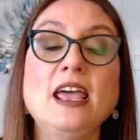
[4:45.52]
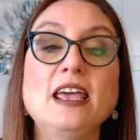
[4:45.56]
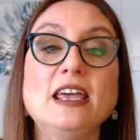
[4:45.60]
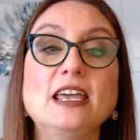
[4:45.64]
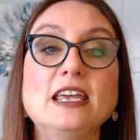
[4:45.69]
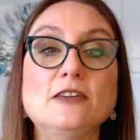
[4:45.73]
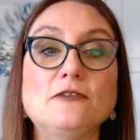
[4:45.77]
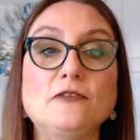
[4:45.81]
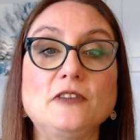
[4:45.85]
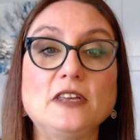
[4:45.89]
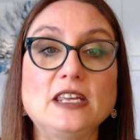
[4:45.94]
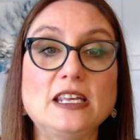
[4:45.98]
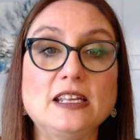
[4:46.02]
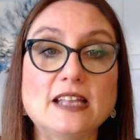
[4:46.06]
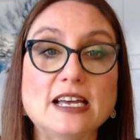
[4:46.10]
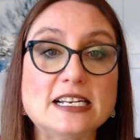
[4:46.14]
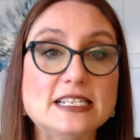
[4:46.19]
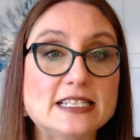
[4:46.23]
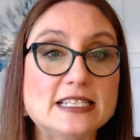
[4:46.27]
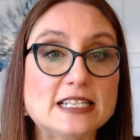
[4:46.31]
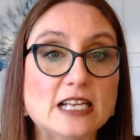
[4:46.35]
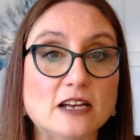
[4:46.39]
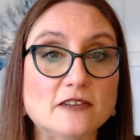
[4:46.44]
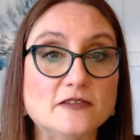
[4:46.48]
If Eli
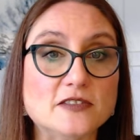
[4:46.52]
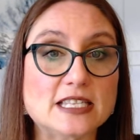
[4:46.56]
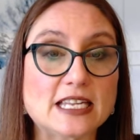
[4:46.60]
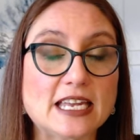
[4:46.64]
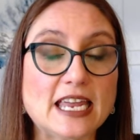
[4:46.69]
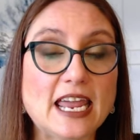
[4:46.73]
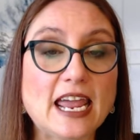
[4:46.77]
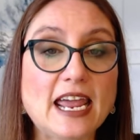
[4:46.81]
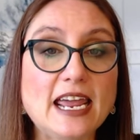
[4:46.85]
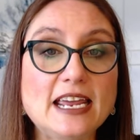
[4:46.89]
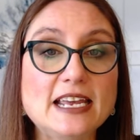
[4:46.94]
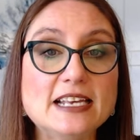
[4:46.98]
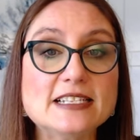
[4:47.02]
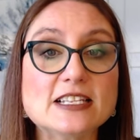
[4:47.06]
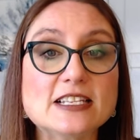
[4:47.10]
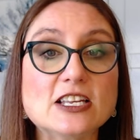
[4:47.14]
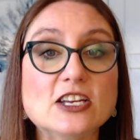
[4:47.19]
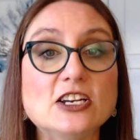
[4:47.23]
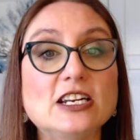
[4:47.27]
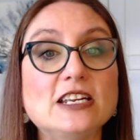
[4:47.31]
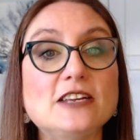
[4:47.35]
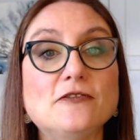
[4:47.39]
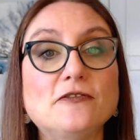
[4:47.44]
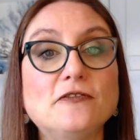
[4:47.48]
solves the case,
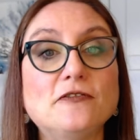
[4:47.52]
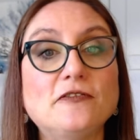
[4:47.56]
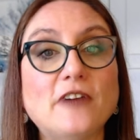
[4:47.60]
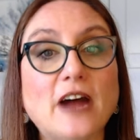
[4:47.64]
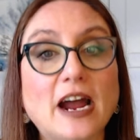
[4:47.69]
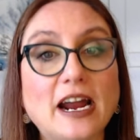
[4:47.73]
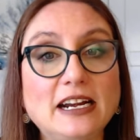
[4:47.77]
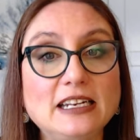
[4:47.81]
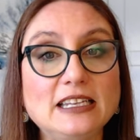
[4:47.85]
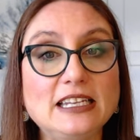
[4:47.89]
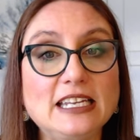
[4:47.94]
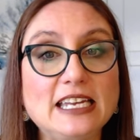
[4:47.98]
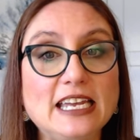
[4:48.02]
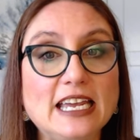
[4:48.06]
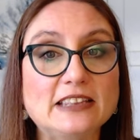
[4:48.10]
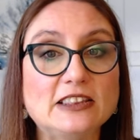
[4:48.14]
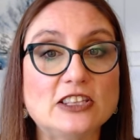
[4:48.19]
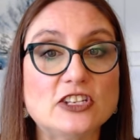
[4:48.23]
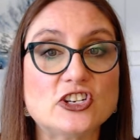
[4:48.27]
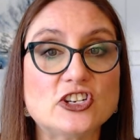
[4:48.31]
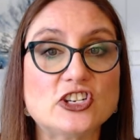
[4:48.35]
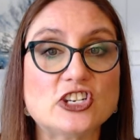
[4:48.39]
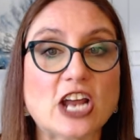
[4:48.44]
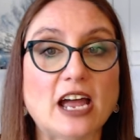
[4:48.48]
could he finally get
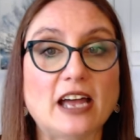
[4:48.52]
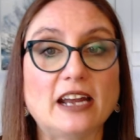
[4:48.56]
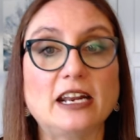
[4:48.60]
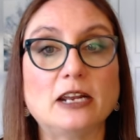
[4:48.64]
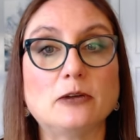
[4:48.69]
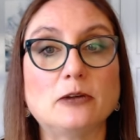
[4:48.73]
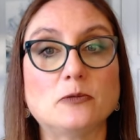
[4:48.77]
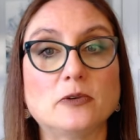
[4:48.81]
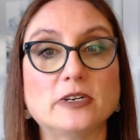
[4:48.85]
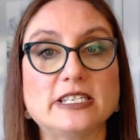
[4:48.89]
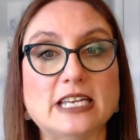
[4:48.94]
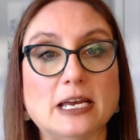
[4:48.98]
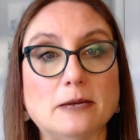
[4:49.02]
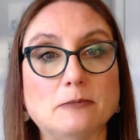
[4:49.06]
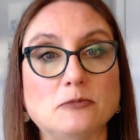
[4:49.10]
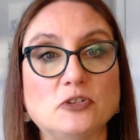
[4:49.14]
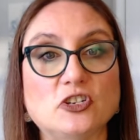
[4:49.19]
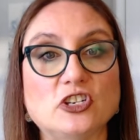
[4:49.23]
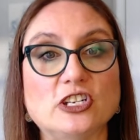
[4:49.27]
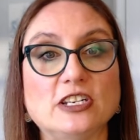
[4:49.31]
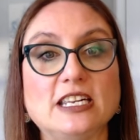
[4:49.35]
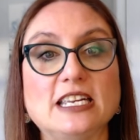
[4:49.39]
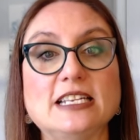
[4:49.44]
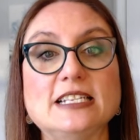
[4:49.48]
the shot at
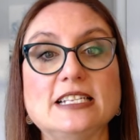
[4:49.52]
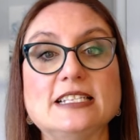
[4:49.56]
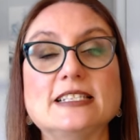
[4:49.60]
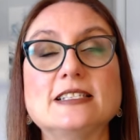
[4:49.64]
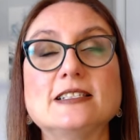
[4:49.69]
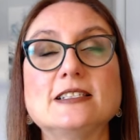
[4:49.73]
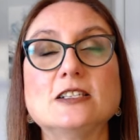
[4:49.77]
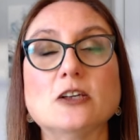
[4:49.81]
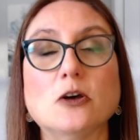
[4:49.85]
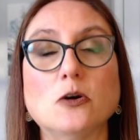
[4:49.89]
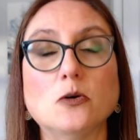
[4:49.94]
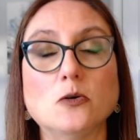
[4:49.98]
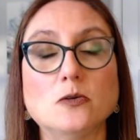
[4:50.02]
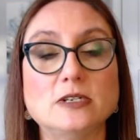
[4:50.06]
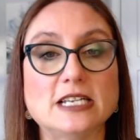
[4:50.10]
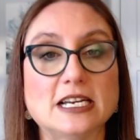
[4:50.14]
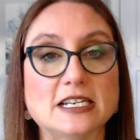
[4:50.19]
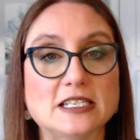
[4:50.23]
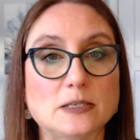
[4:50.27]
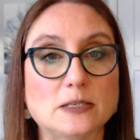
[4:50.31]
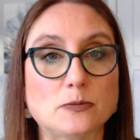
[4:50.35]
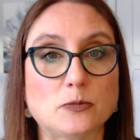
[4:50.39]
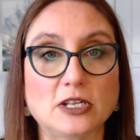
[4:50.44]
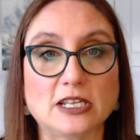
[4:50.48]
redemption he so
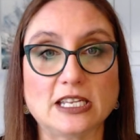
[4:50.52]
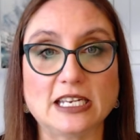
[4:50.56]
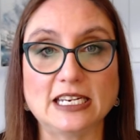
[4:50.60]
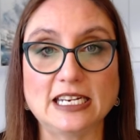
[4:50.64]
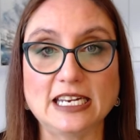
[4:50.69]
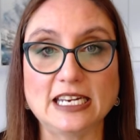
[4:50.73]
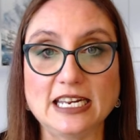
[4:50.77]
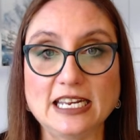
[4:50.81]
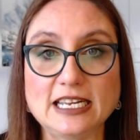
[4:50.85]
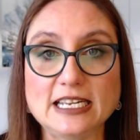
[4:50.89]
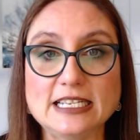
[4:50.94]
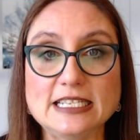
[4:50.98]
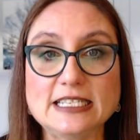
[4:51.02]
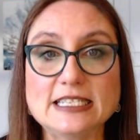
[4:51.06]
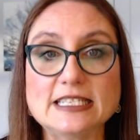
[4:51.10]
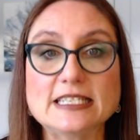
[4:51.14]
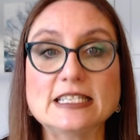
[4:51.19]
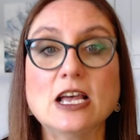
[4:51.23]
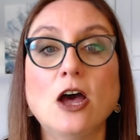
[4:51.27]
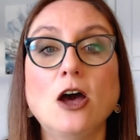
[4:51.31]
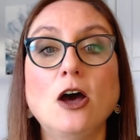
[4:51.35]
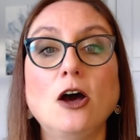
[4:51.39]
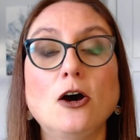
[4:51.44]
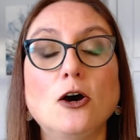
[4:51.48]
desperately needs,
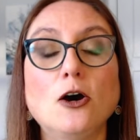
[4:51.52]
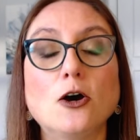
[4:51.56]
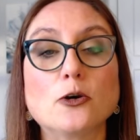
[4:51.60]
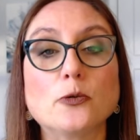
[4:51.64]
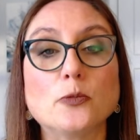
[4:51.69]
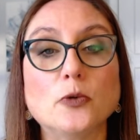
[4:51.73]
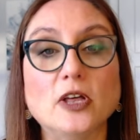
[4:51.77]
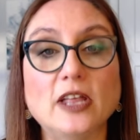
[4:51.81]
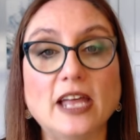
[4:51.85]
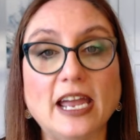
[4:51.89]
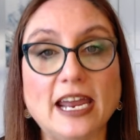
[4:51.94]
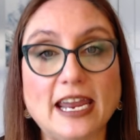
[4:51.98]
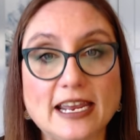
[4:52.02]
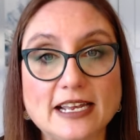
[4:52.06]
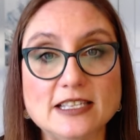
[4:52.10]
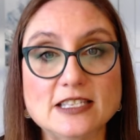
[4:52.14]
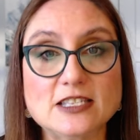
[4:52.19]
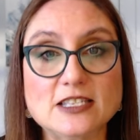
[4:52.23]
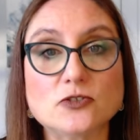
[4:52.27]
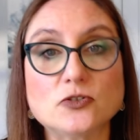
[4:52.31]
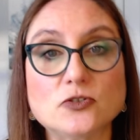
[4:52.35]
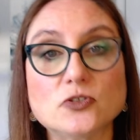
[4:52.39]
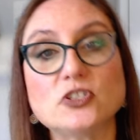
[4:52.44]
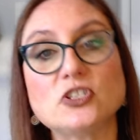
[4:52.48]
or will
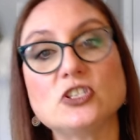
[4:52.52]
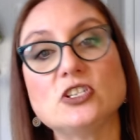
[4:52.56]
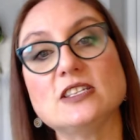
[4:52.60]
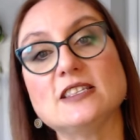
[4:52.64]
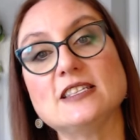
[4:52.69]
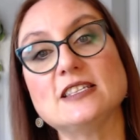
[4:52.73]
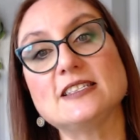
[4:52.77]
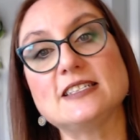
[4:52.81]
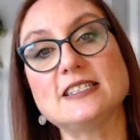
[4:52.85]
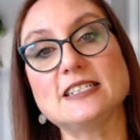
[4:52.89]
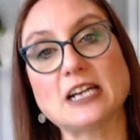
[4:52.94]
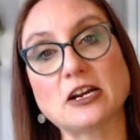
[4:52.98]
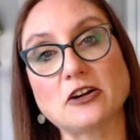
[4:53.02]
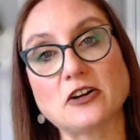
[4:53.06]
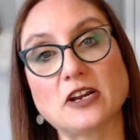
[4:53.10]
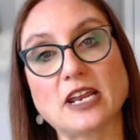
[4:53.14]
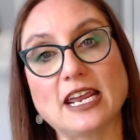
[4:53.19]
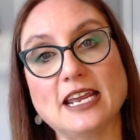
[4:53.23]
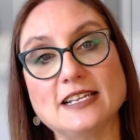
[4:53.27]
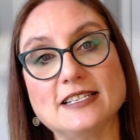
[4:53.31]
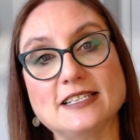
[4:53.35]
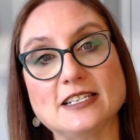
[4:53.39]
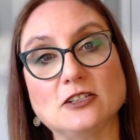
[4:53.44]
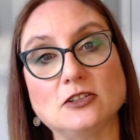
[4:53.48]
answers to this dark
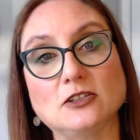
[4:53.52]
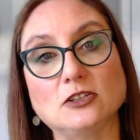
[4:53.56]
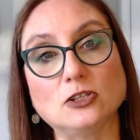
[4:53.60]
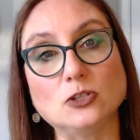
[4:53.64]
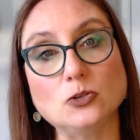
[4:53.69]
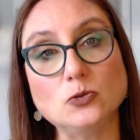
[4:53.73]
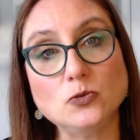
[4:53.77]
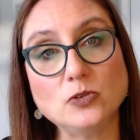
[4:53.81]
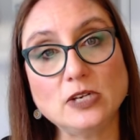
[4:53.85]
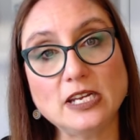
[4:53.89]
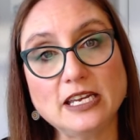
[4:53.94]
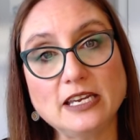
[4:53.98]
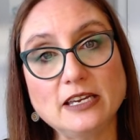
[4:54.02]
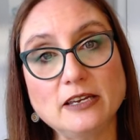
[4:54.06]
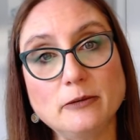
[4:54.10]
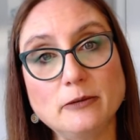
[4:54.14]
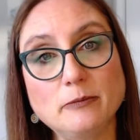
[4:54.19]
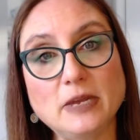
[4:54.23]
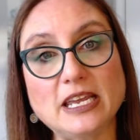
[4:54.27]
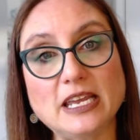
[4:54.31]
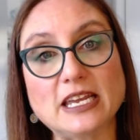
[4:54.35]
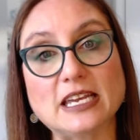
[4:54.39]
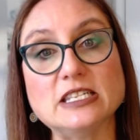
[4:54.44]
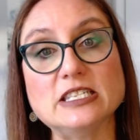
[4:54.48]
case elude him
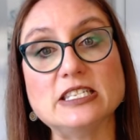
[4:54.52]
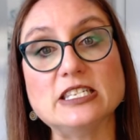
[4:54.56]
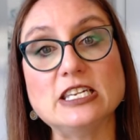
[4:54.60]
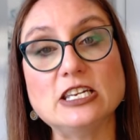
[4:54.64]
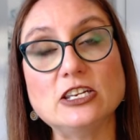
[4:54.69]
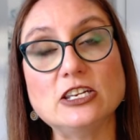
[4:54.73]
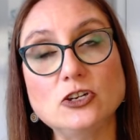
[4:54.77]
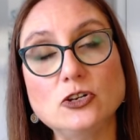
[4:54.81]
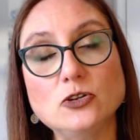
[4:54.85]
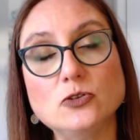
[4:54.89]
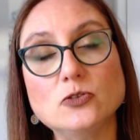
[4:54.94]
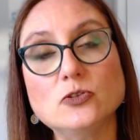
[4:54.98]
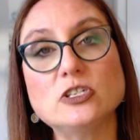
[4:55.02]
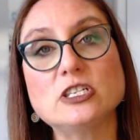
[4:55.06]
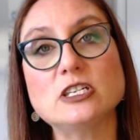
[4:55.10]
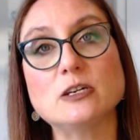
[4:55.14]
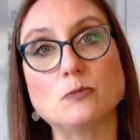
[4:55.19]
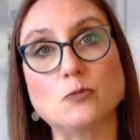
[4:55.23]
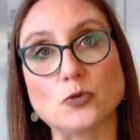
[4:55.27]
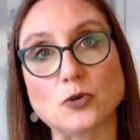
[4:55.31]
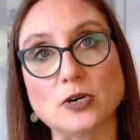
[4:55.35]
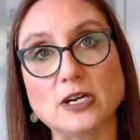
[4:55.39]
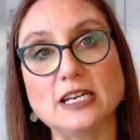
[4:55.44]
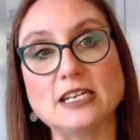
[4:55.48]
and continue to
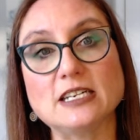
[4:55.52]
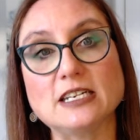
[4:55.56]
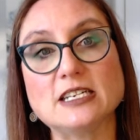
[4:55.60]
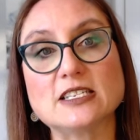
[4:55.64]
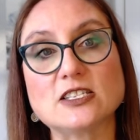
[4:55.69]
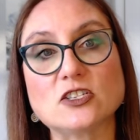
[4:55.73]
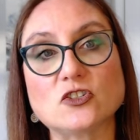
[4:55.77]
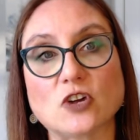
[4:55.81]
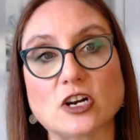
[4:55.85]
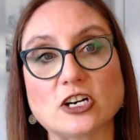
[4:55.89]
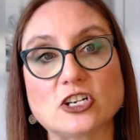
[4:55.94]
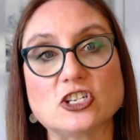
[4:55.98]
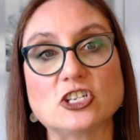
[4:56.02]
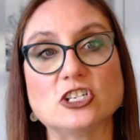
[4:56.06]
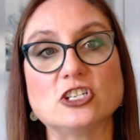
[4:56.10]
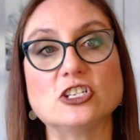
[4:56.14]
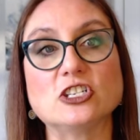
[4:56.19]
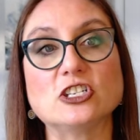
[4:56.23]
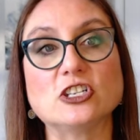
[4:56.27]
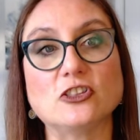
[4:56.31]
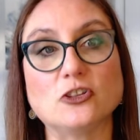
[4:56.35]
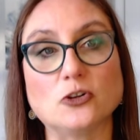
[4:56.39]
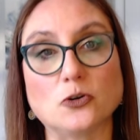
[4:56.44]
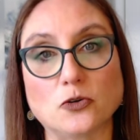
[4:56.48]
bring destruction
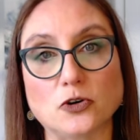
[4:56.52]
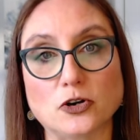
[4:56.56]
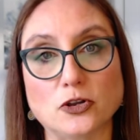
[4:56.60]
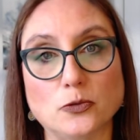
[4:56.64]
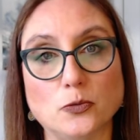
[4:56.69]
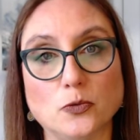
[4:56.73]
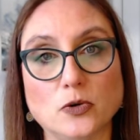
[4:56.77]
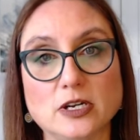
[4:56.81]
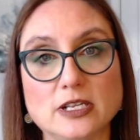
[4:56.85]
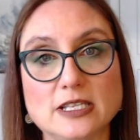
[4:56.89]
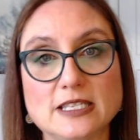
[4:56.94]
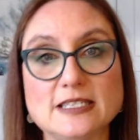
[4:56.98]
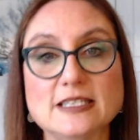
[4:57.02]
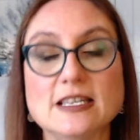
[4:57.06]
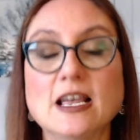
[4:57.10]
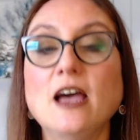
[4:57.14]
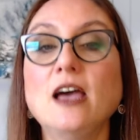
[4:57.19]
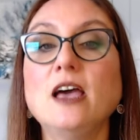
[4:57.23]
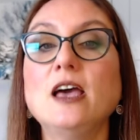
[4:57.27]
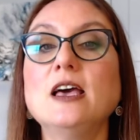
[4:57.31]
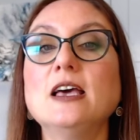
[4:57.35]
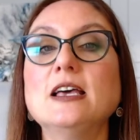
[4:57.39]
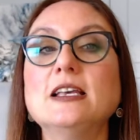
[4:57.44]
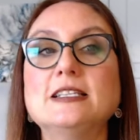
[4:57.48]
to the Northwoods?
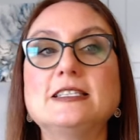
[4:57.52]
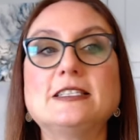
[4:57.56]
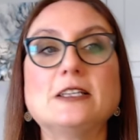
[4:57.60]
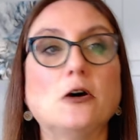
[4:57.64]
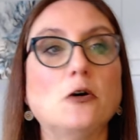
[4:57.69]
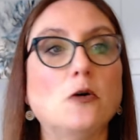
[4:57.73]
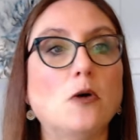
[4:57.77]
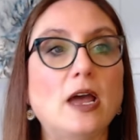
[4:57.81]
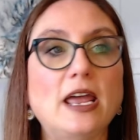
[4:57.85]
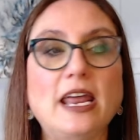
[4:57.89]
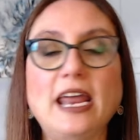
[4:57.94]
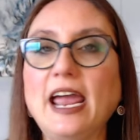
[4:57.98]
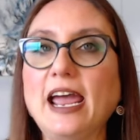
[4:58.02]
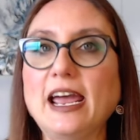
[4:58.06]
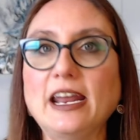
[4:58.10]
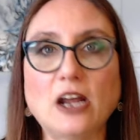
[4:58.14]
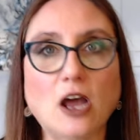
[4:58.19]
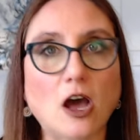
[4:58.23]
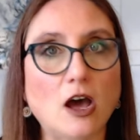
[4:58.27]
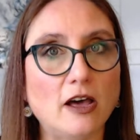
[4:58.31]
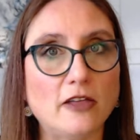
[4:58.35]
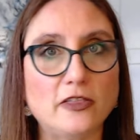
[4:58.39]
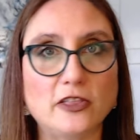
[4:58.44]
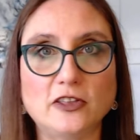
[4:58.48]
So it had
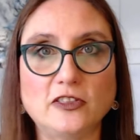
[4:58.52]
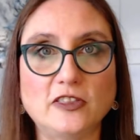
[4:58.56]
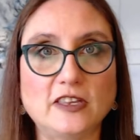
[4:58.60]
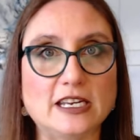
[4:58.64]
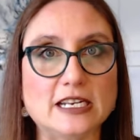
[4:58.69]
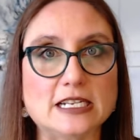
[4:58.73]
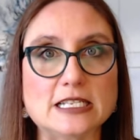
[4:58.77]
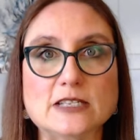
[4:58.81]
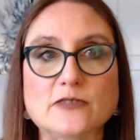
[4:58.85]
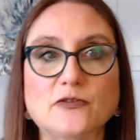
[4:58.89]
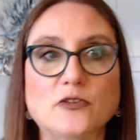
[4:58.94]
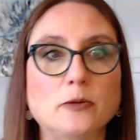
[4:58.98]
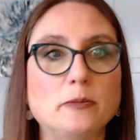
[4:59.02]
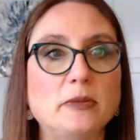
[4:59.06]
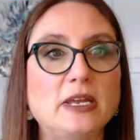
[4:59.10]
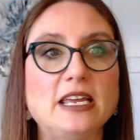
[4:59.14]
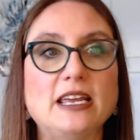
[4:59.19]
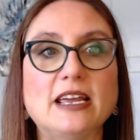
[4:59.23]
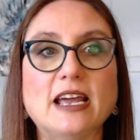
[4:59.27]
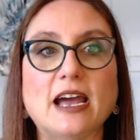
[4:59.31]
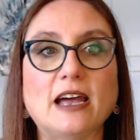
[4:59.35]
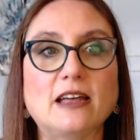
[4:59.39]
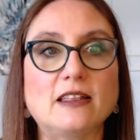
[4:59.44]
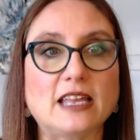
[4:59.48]
all the things for
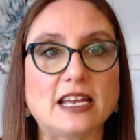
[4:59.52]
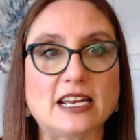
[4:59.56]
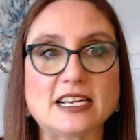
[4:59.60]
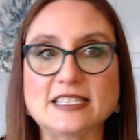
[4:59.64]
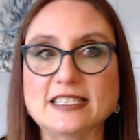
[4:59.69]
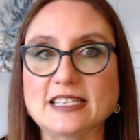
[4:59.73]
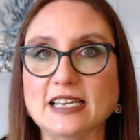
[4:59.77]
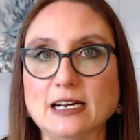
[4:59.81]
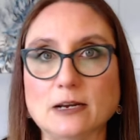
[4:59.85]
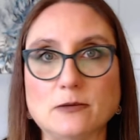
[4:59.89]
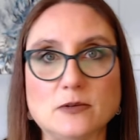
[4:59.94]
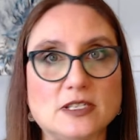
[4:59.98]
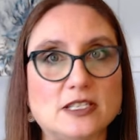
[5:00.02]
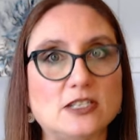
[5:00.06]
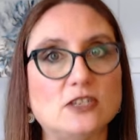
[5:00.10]
me. Like I said, I was